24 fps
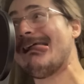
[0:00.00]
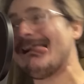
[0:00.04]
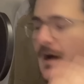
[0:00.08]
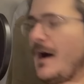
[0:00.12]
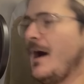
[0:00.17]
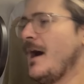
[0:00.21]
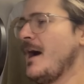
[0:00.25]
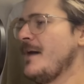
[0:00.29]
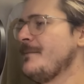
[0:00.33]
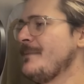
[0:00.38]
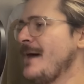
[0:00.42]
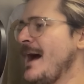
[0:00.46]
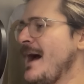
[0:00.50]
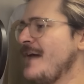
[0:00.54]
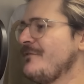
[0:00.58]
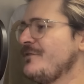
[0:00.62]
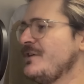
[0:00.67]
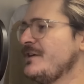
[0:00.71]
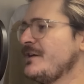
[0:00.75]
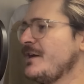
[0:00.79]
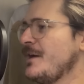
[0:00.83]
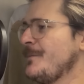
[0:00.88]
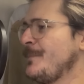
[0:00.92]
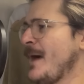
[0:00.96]
I'm
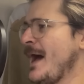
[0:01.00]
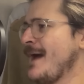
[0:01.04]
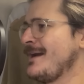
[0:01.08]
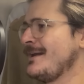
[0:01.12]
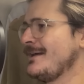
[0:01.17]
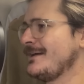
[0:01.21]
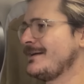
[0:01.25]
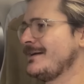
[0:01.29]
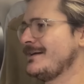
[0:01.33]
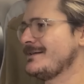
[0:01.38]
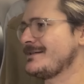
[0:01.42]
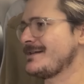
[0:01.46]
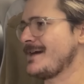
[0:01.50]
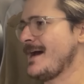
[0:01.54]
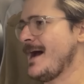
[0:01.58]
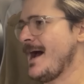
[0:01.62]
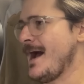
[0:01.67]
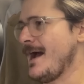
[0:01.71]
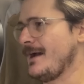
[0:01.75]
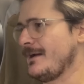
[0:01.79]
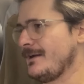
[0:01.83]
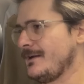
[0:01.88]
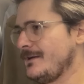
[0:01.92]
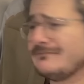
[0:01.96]
having a panic
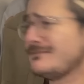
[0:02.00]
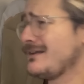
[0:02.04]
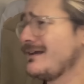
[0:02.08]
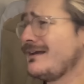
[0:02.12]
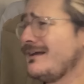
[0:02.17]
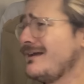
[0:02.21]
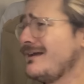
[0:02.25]
attack.